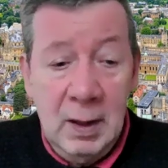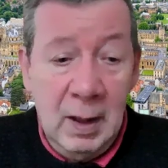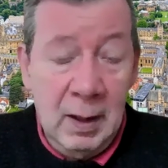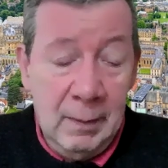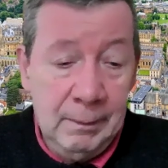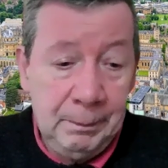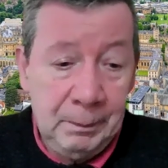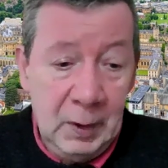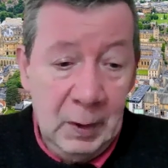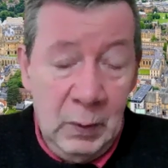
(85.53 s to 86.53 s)

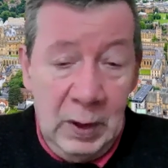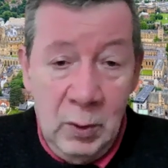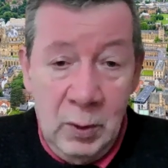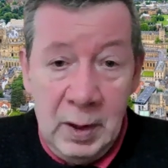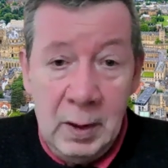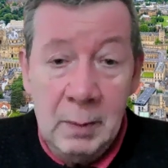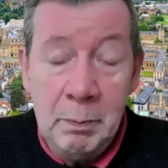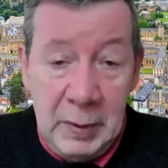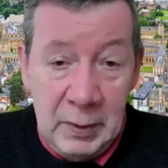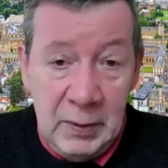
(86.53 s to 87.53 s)
We know
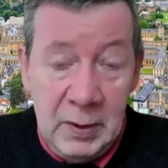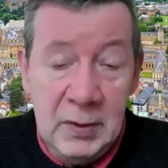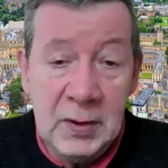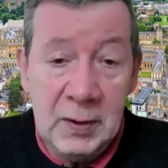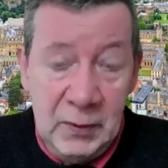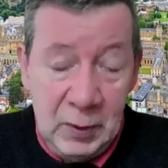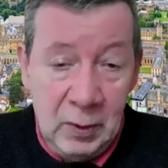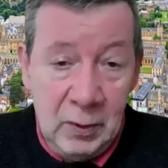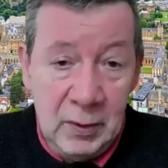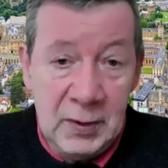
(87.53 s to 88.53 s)
that billions of
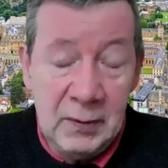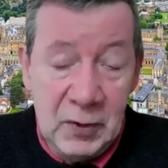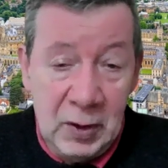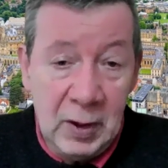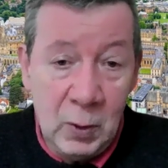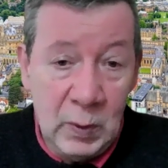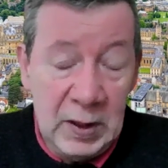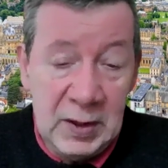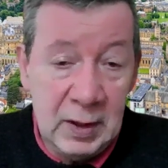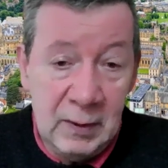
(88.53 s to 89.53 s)
dollars of drug are
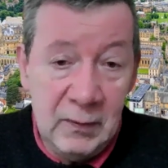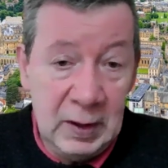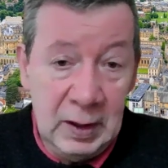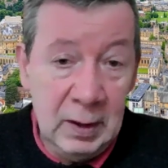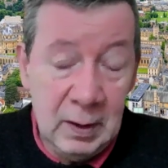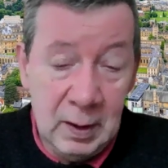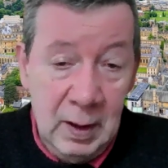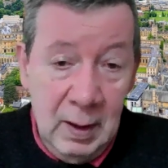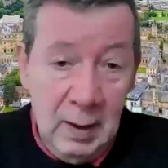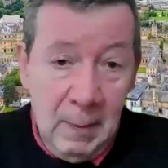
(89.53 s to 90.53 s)
wasted every year
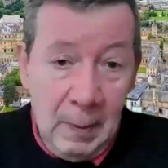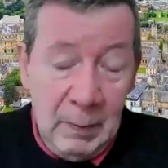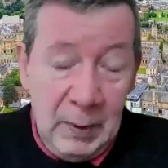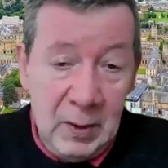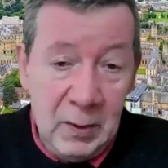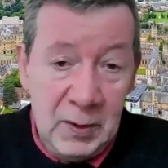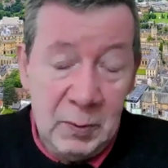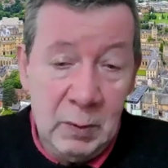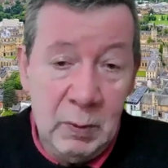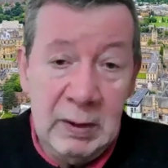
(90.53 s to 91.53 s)
because
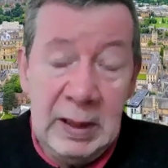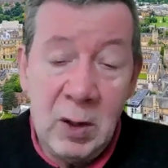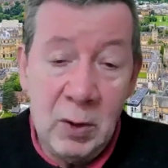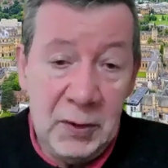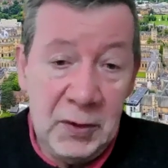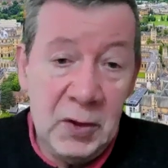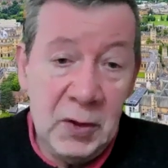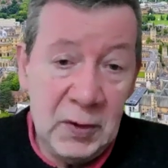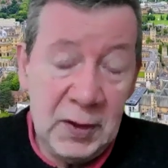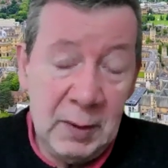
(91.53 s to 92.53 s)
when we
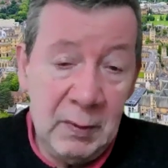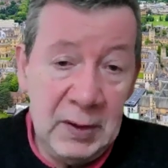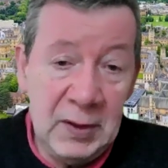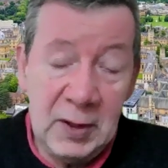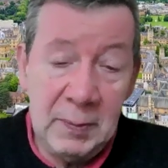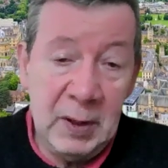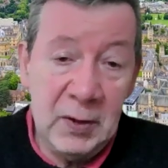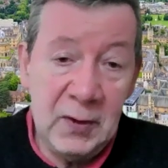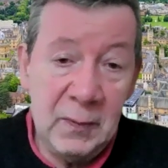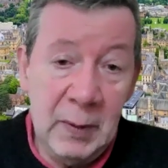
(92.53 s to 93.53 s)
reconstitute some of these
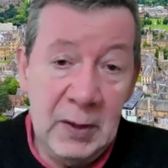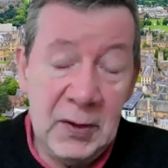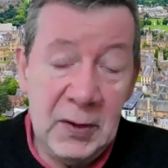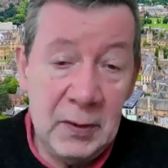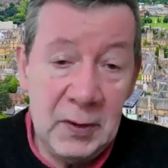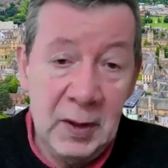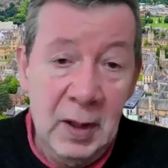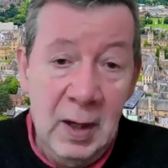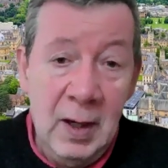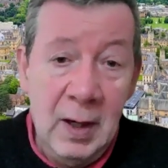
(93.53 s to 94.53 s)
expensive medicines,
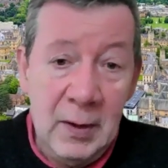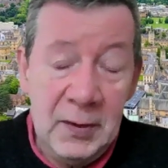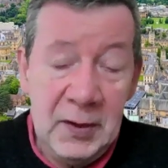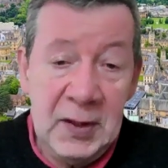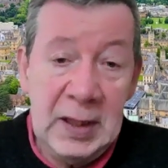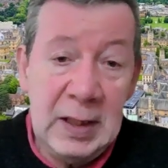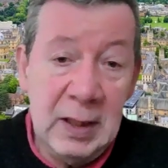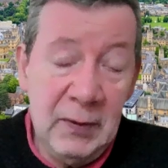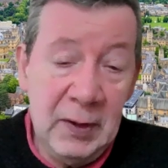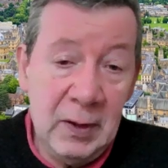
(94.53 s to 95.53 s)
there's a
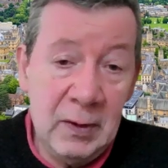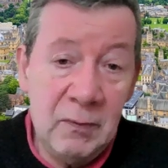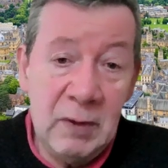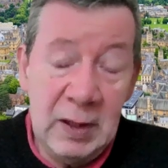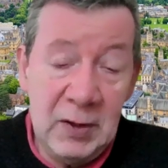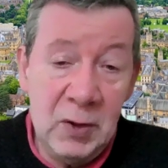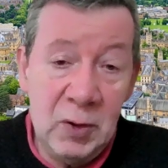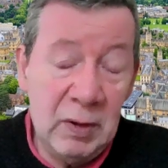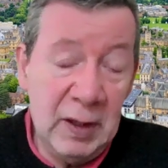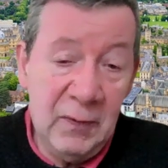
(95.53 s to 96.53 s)
significant
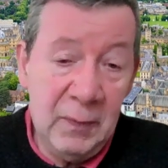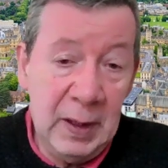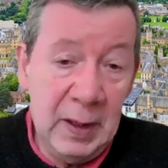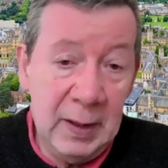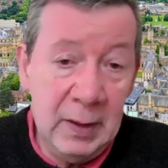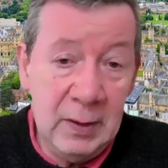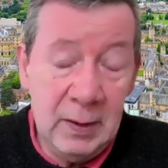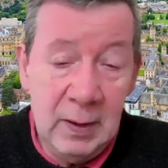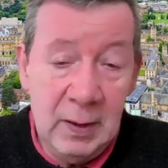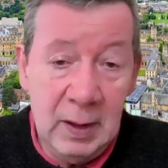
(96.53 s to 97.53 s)
residue left behind
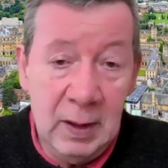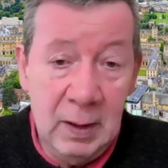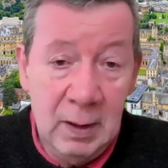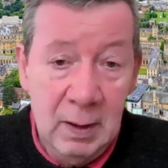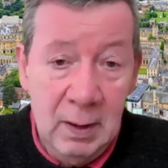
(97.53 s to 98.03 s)
in the